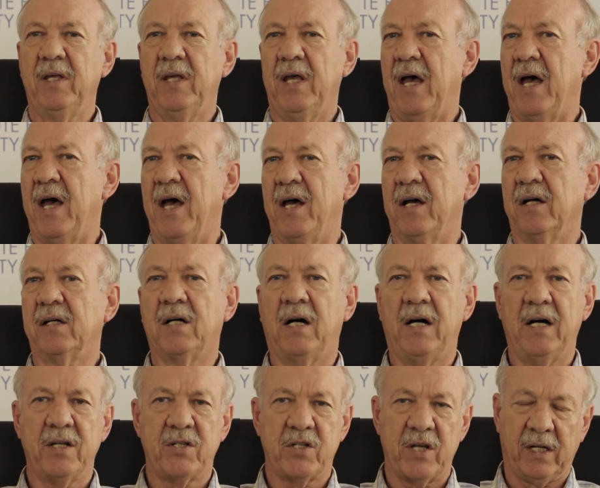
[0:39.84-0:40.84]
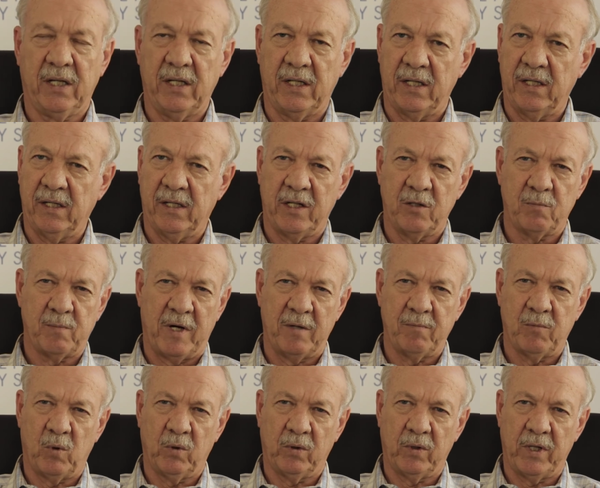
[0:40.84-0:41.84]
Car hijacking increased by
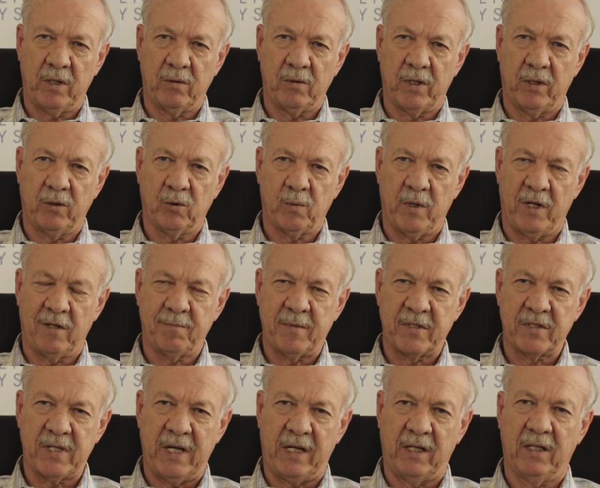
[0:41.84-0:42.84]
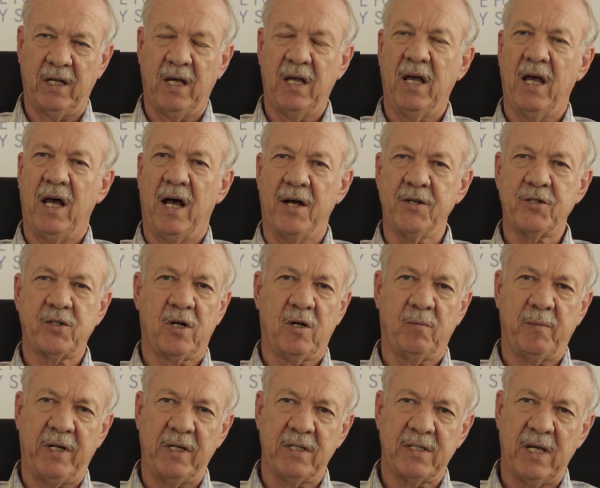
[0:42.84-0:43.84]
more than 12%. House
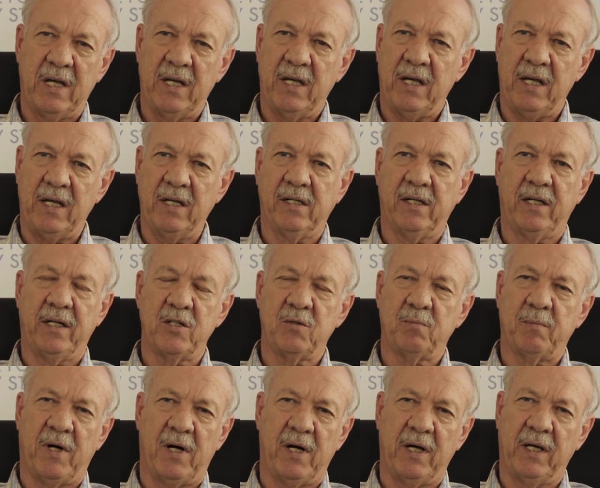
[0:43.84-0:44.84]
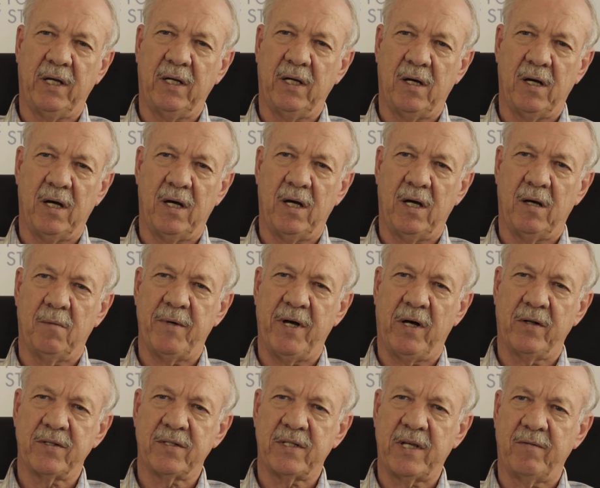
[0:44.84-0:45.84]
robberies increased by
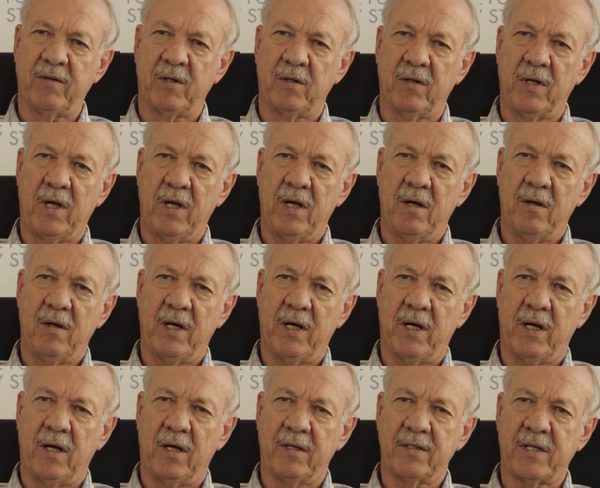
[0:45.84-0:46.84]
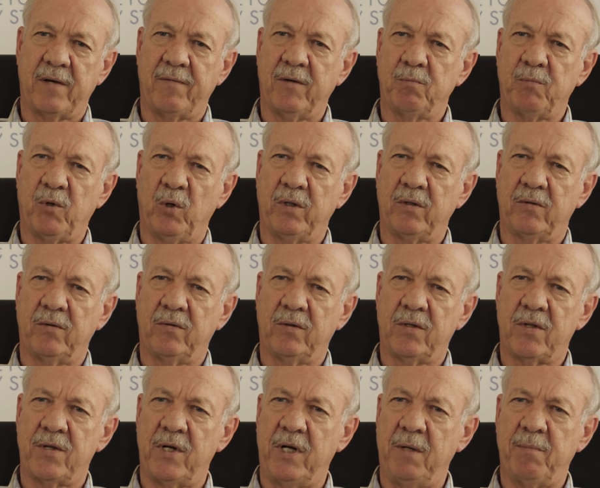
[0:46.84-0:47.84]
about
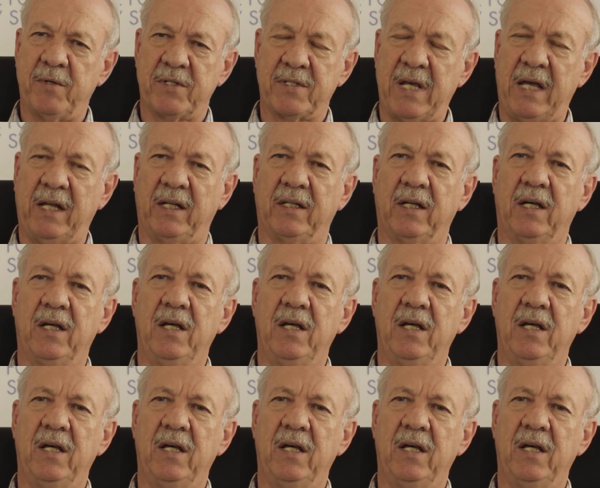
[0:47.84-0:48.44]
7.3%.